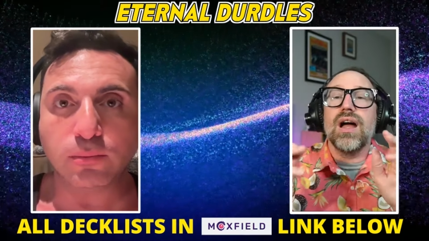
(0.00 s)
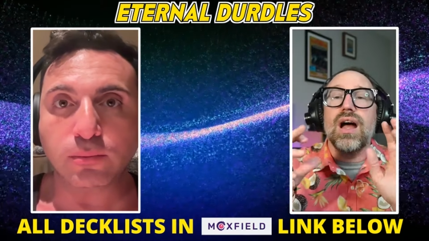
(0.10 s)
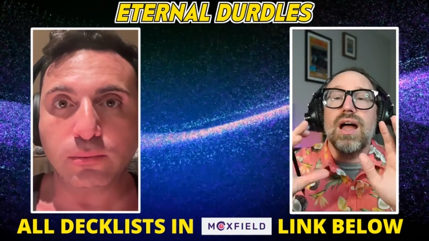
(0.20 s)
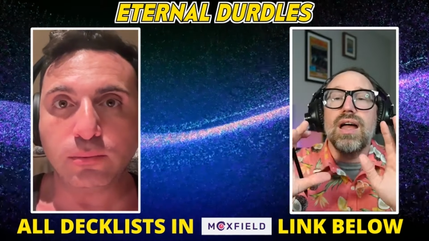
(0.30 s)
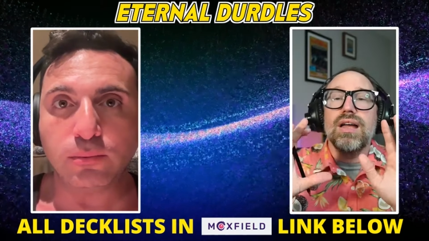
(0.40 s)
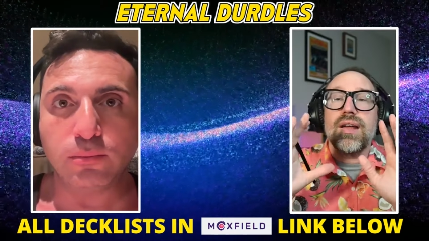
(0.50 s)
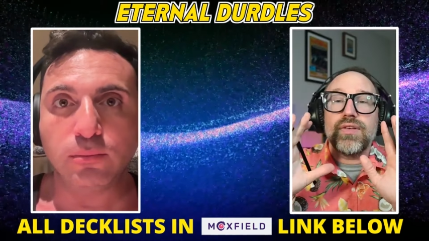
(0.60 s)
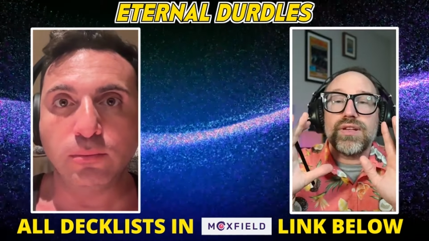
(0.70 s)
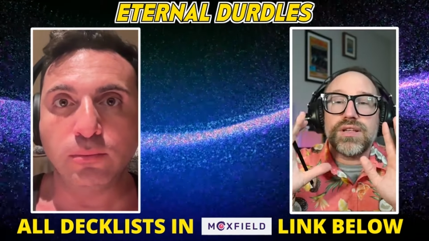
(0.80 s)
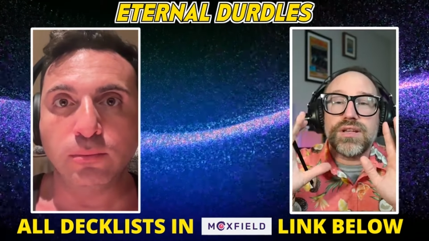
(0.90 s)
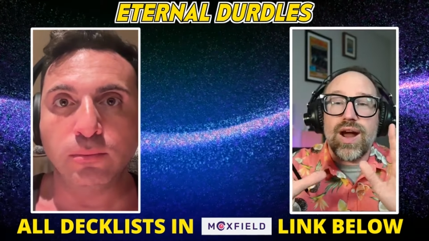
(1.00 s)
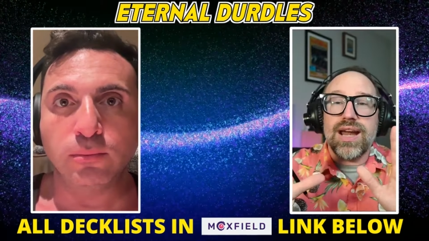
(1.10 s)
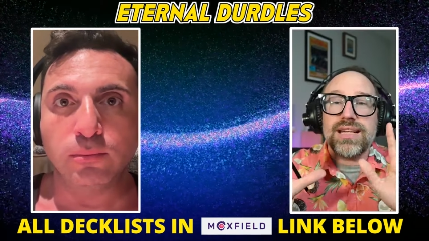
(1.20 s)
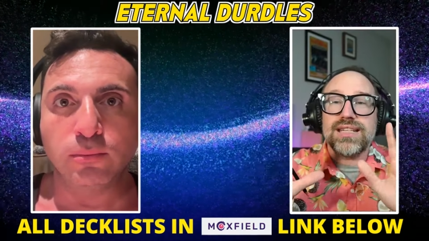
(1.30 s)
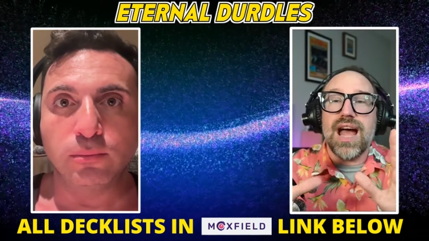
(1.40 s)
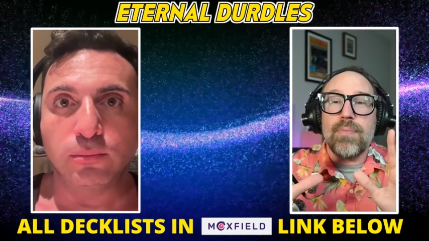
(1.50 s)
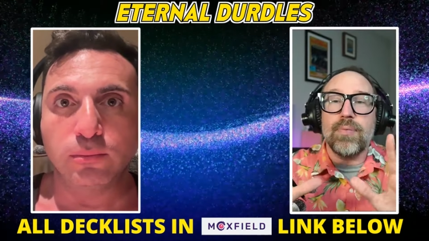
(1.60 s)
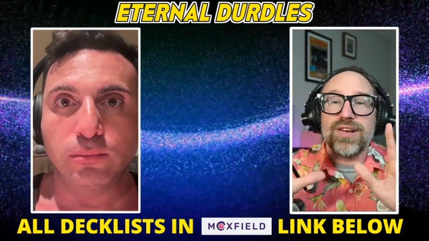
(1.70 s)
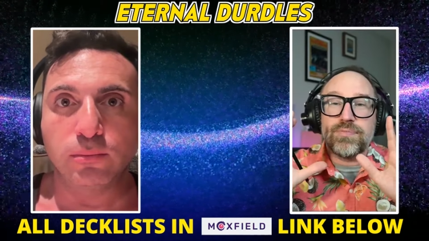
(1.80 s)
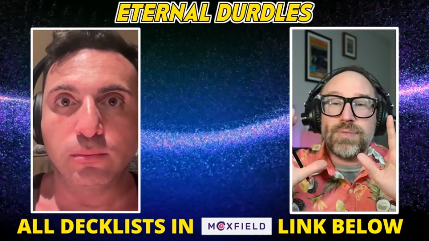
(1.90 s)
Speaker 1: uh, Divining Top
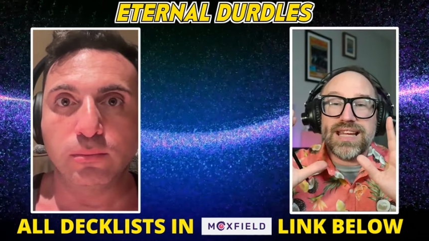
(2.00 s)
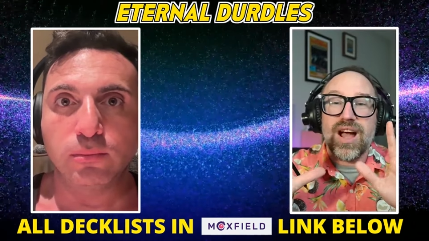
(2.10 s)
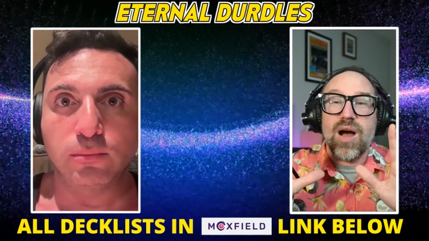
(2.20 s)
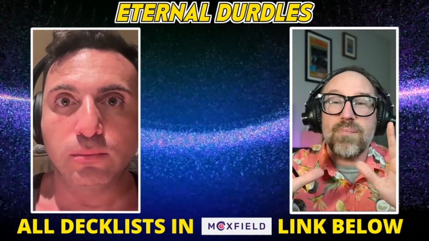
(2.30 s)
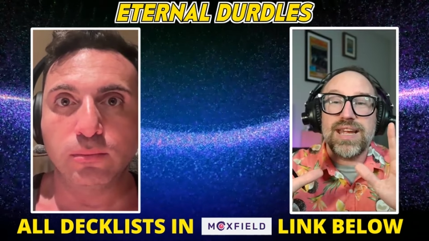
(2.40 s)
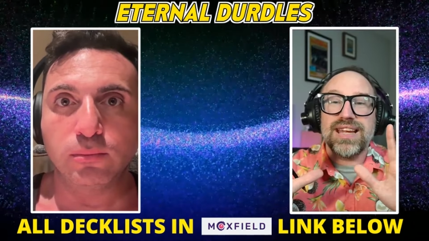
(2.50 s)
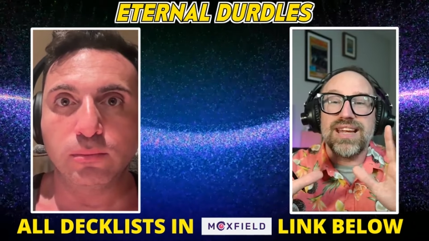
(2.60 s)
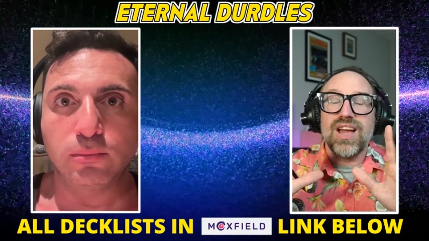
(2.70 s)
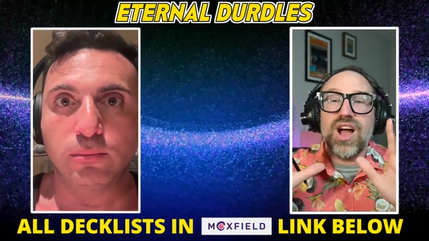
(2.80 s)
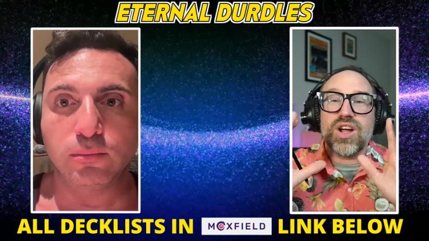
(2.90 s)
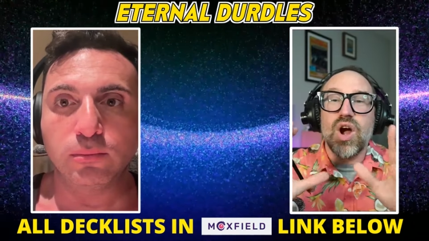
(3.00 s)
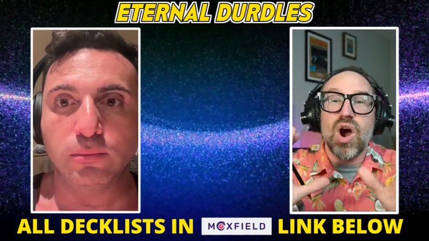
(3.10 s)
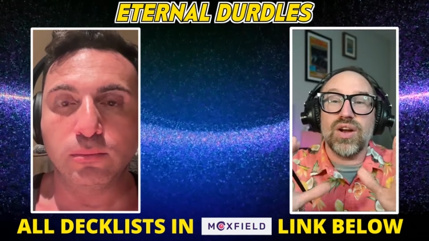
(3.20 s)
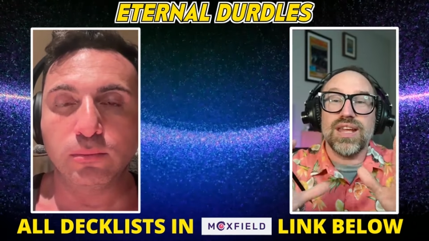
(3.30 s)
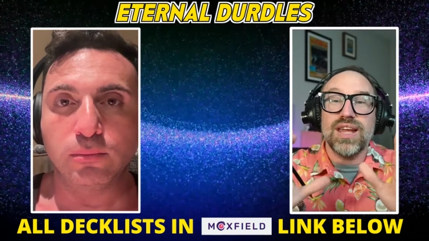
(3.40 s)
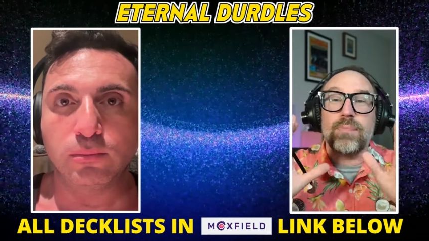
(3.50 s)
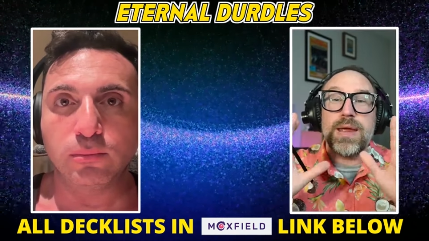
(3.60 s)
was becoming a card that